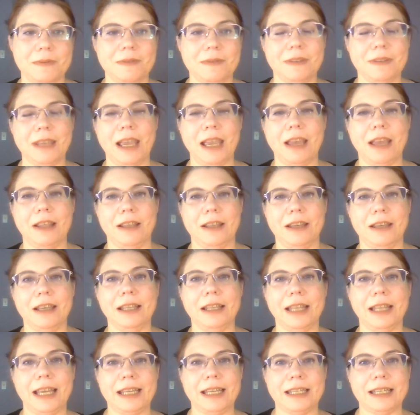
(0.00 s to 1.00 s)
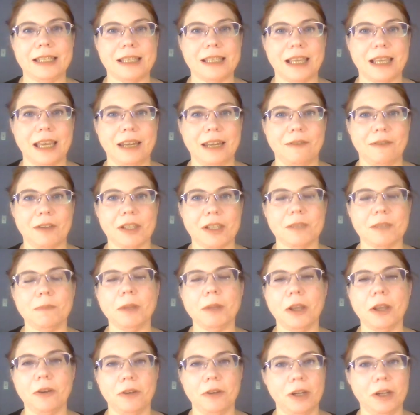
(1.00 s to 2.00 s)
Atlantis kind of
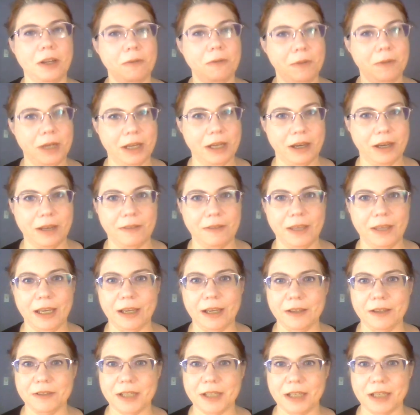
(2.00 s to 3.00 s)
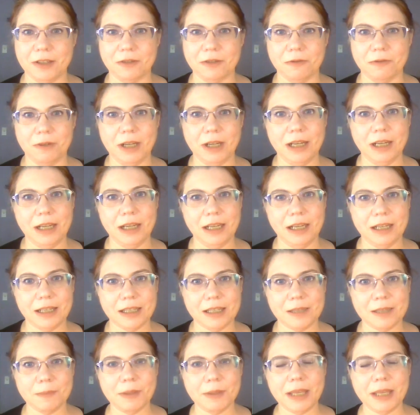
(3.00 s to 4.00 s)
exploded. We now have the Isle of Santorini in its
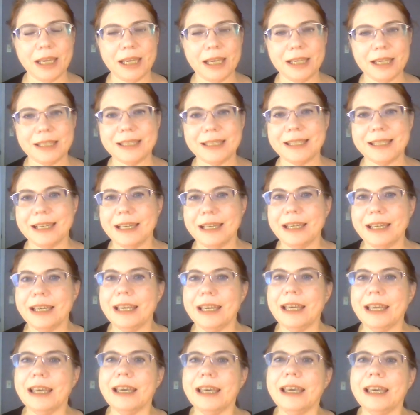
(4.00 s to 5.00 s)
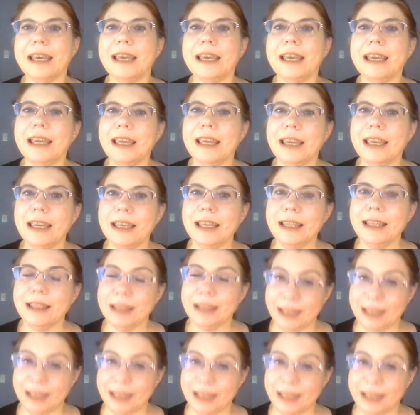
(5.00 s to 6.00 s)
place.
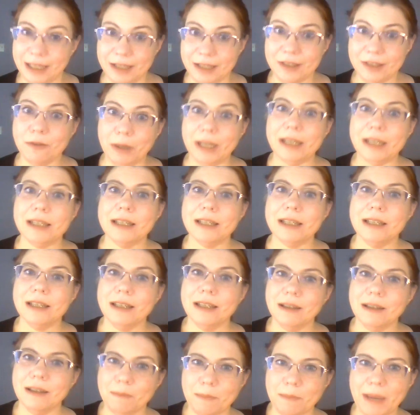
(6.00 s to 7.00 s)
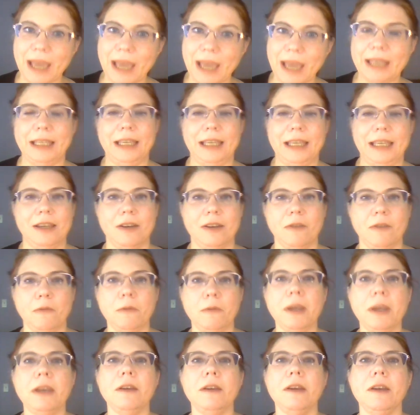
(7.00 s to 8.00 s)
Things went badly.
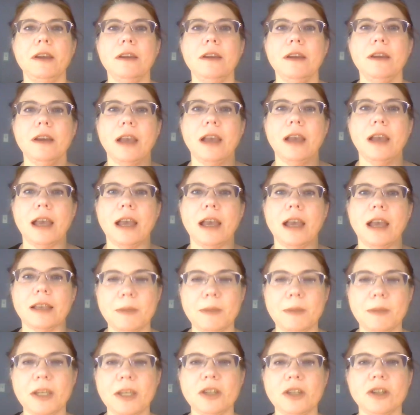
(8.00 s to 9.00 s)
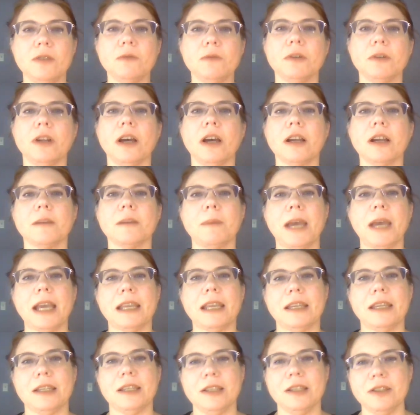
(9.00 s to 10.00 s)
We, as a species, were knocked back
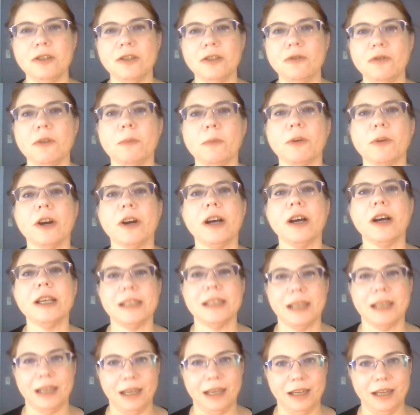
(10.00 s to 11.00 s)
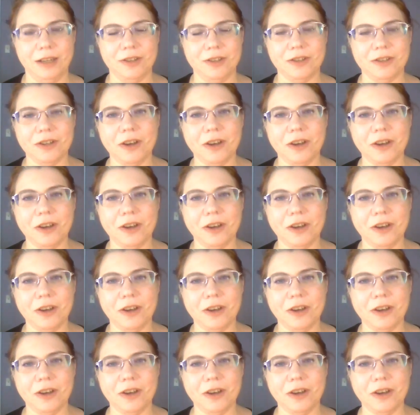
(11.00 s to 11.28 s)
into the Bronze Age